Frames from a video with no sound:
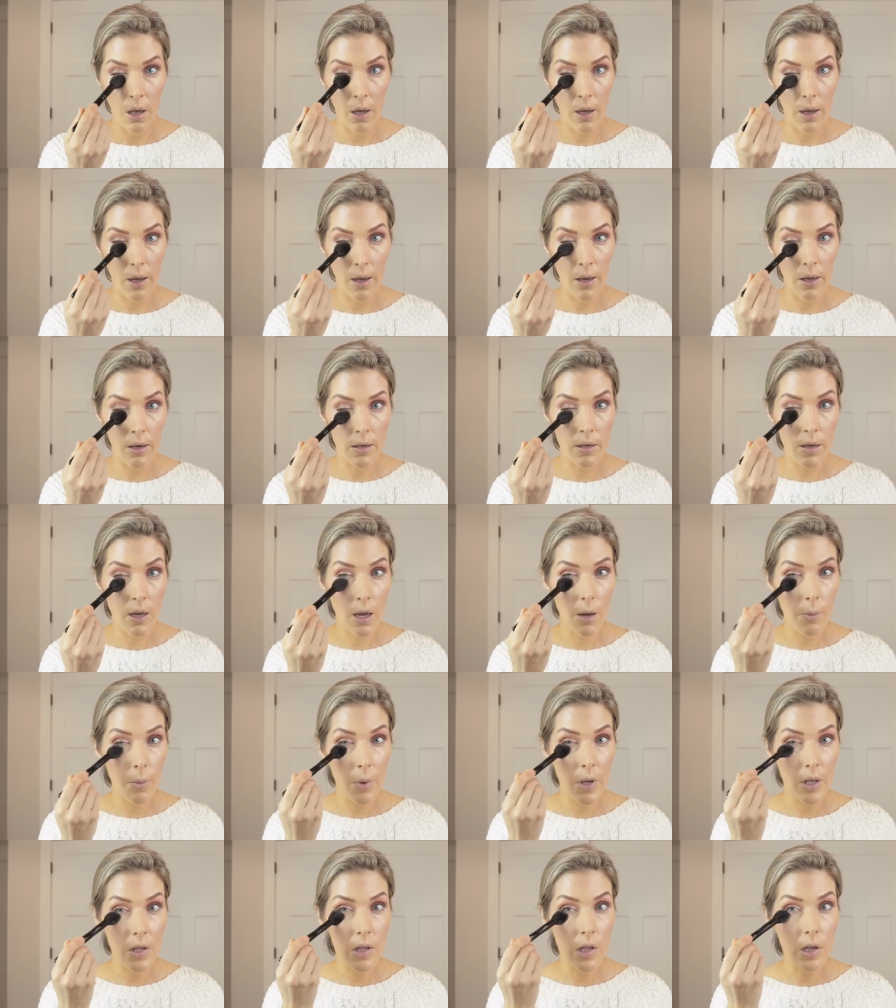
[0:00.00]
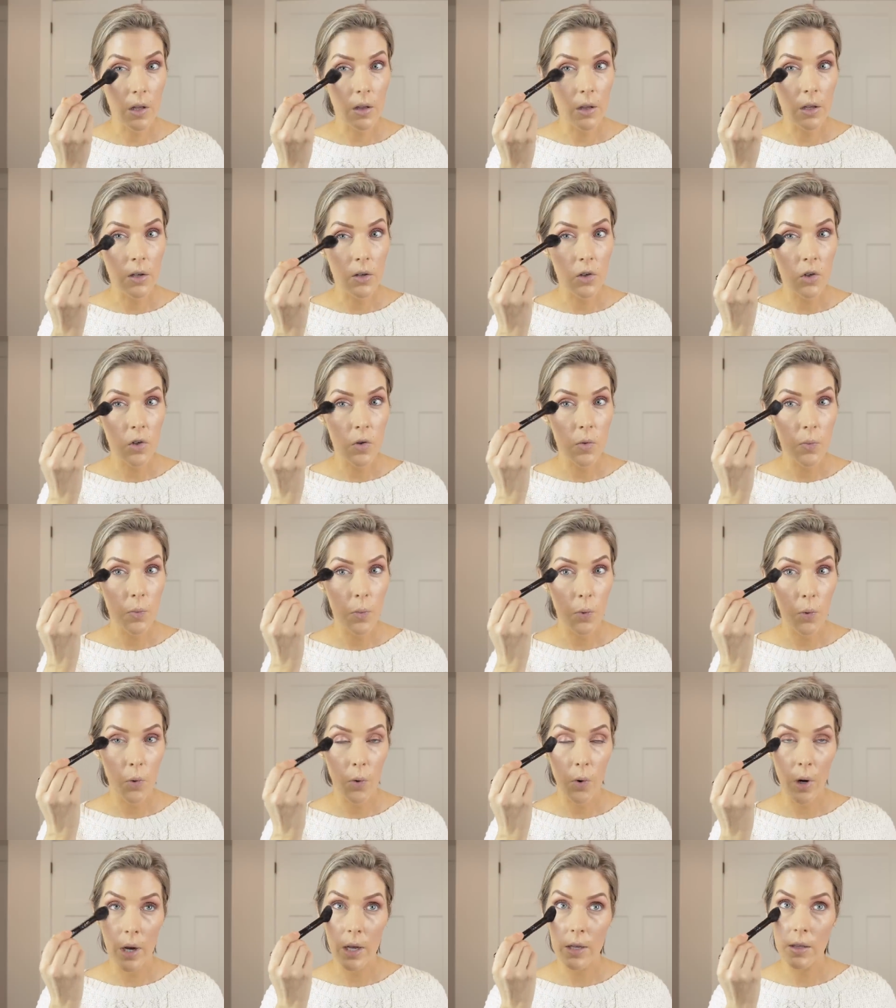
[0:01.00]
and I basically just
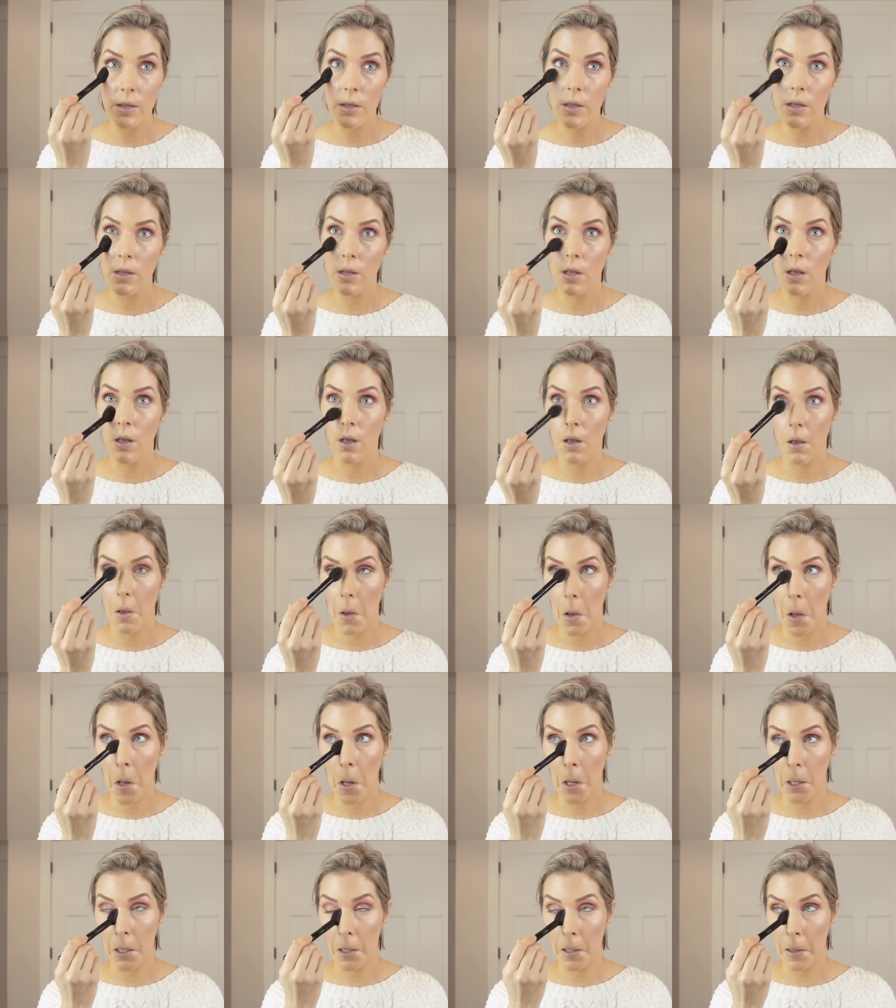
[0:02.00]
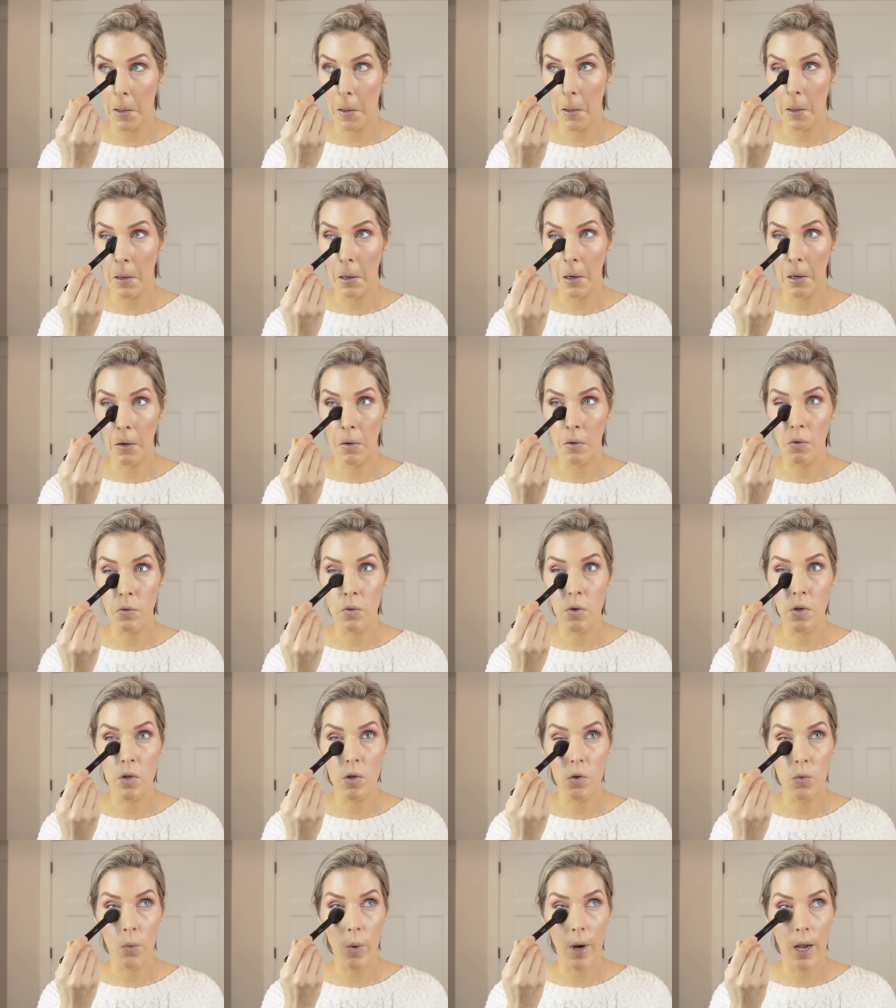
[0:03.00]
press it in. I don't
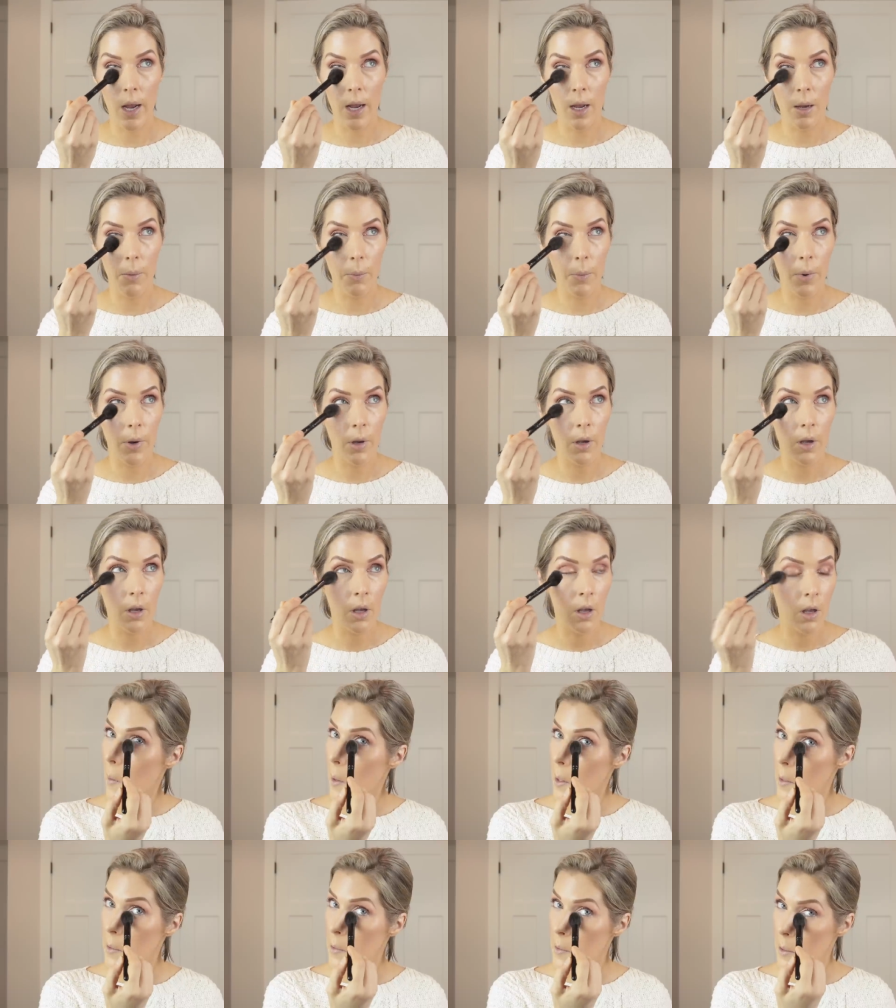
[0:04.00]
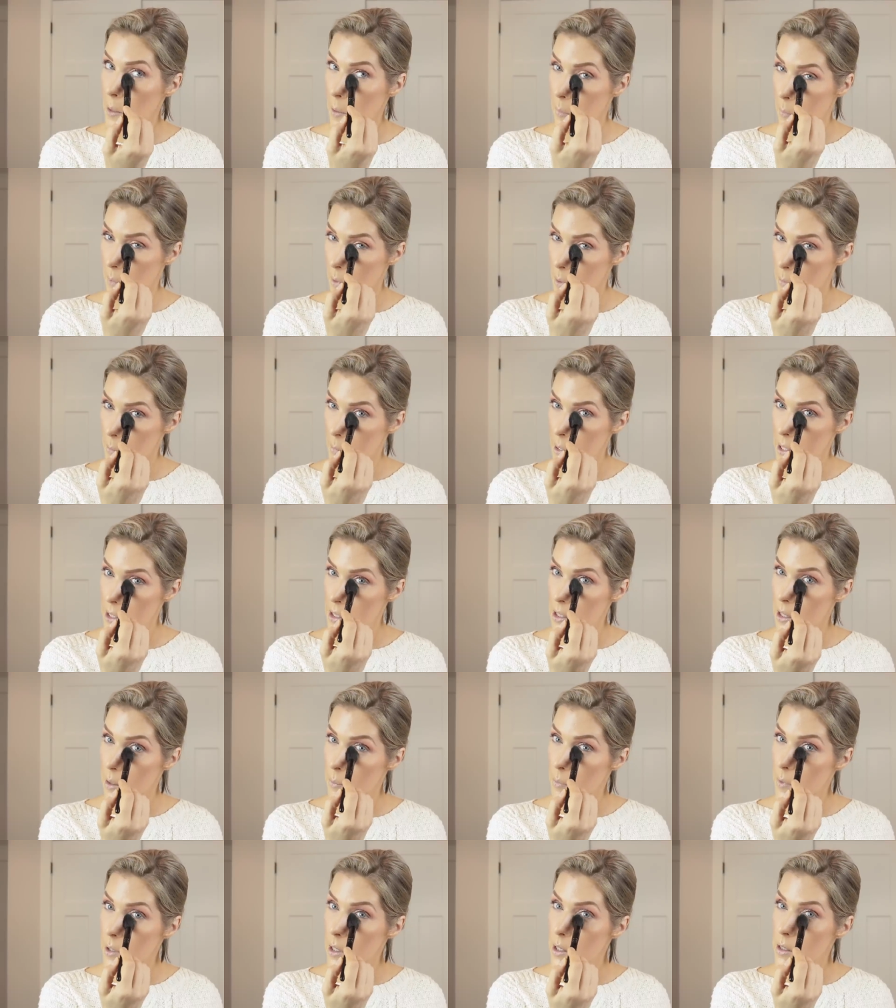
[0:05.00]
swipe because I don't want to mess
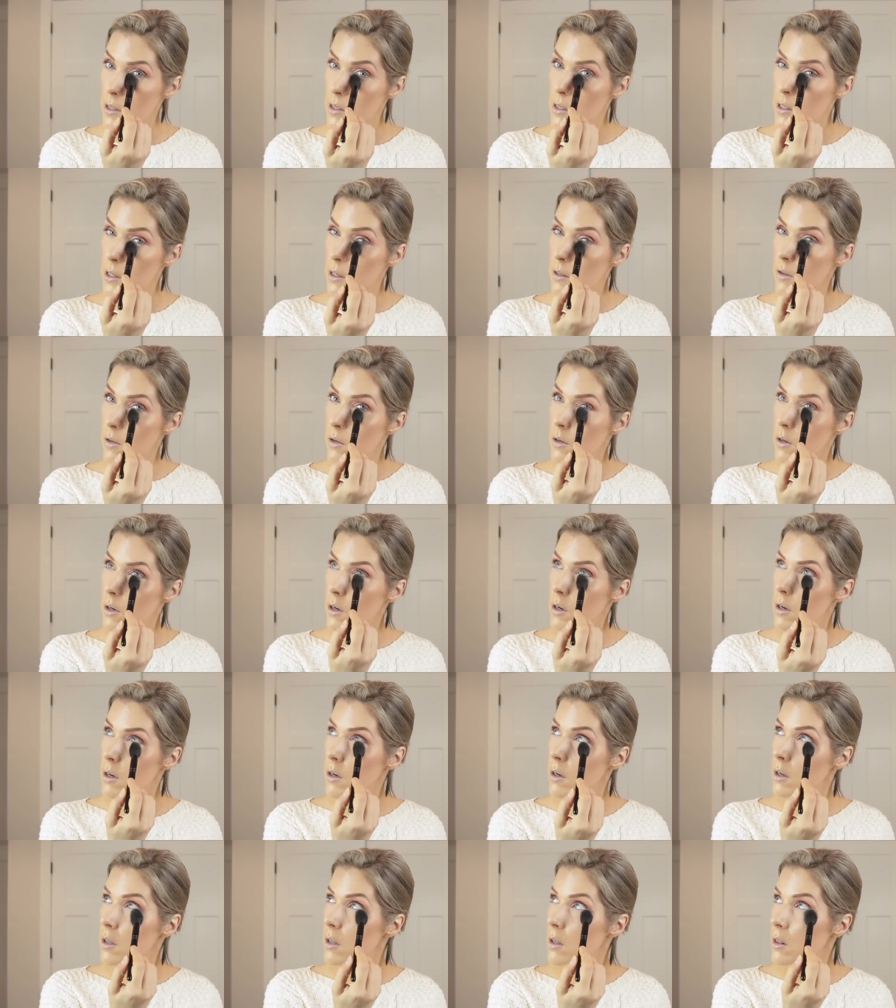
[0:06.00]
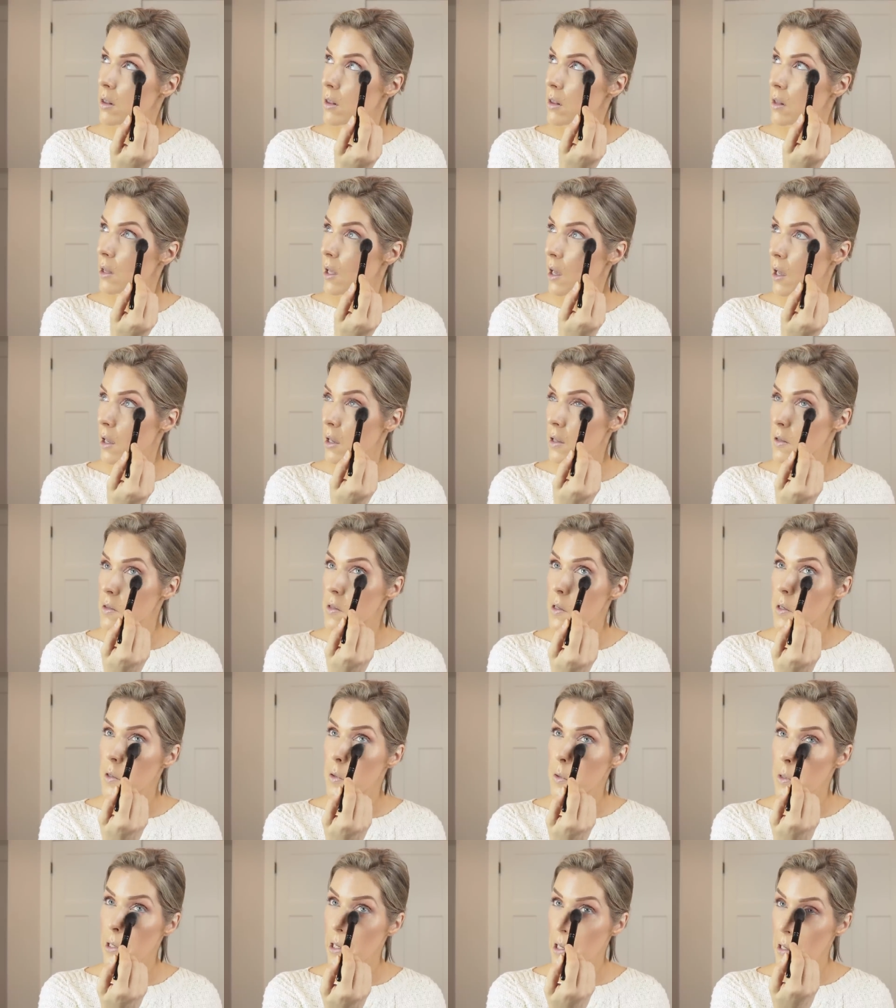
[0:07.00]
up the concealer that is
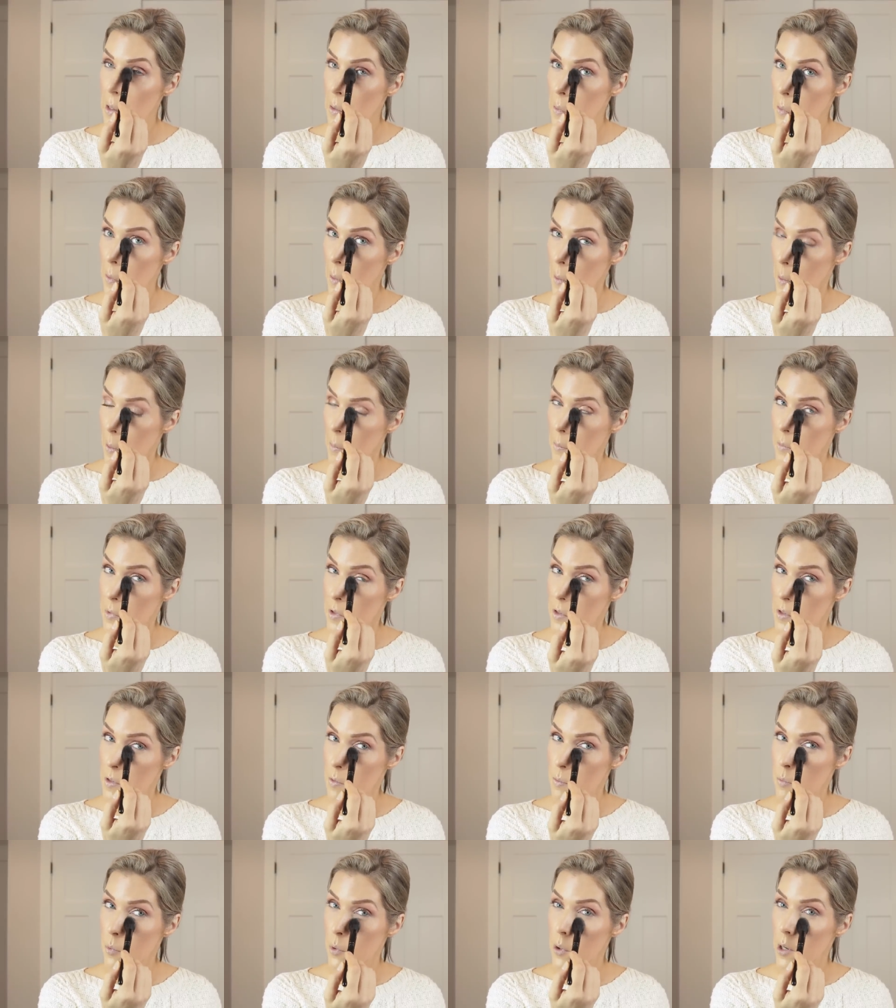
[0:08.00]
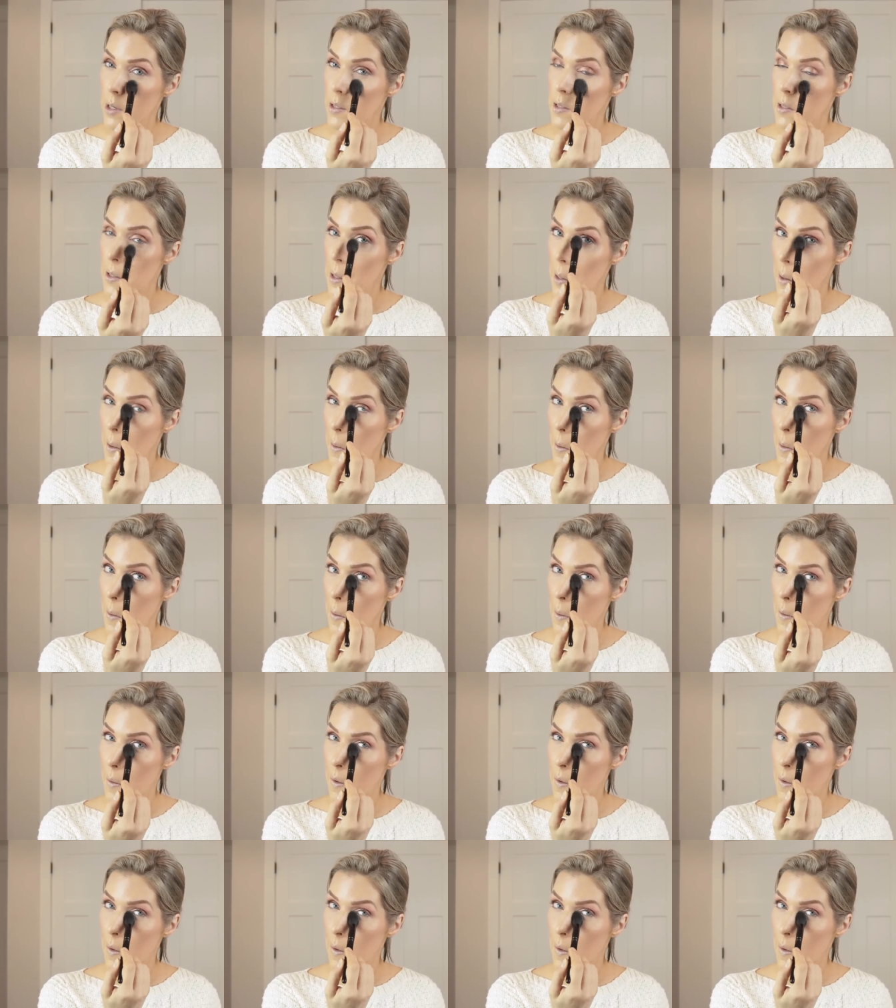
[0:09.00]
underneath. I'm just pressing.